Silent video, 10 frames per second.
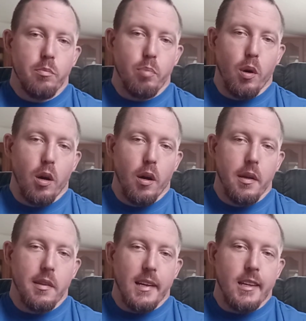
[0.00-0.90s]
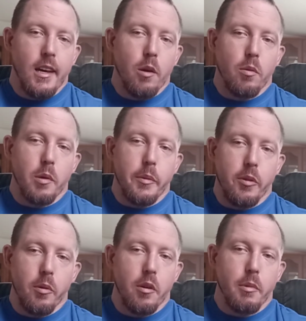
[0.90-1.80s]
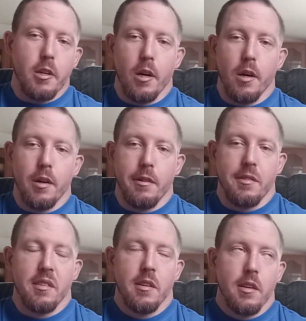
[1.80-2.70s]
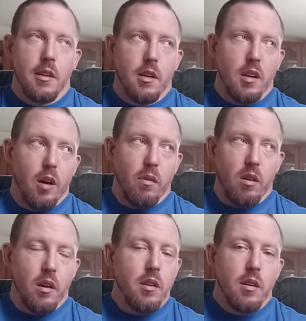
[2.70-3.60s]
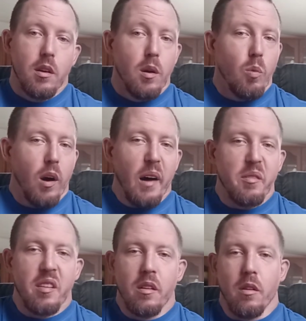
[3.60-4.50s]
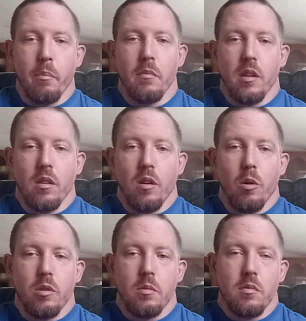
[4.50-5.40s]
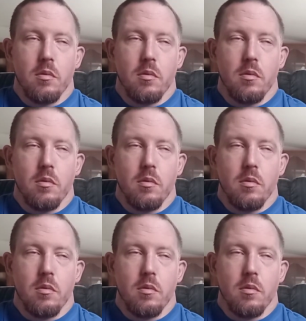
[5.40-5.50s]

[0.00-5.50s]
but they can't really do it because of their leg. Well, I'll tell them, you know,